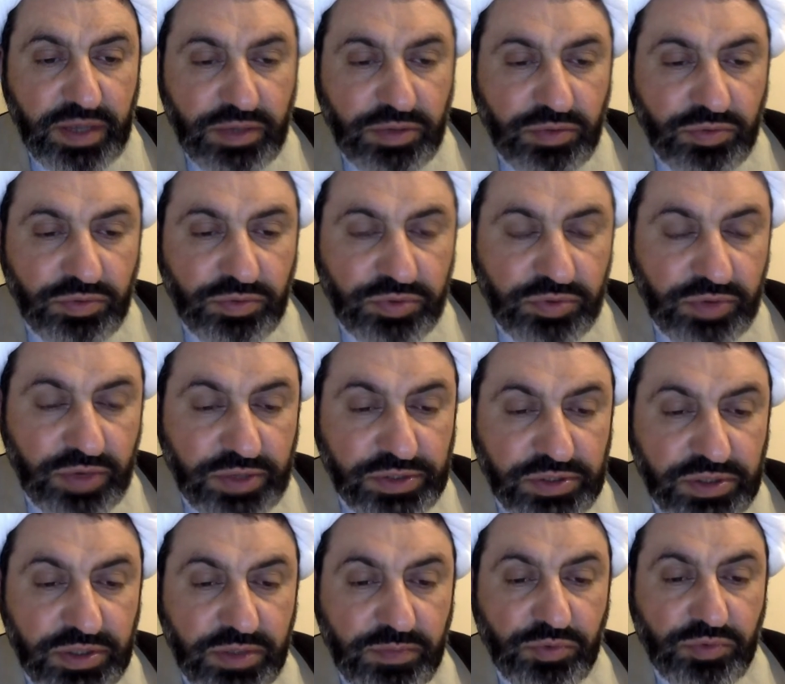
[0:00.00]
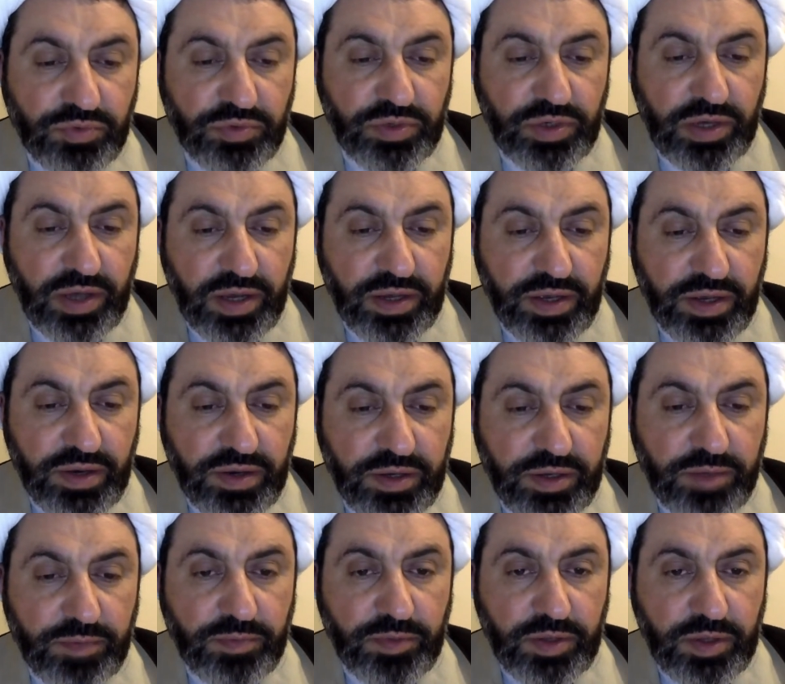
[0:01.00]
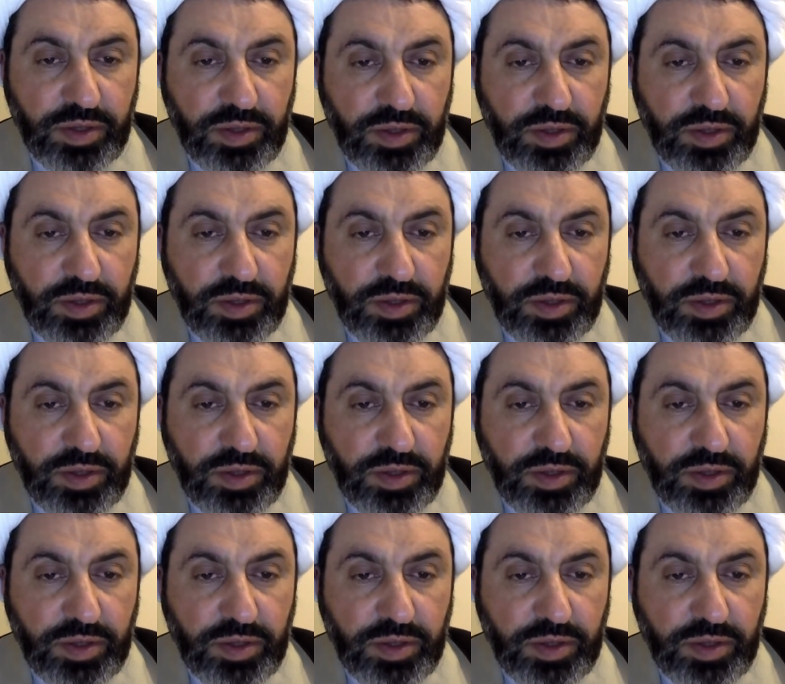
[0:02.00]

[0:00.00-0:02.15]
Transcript: and you trust him, you rely on him.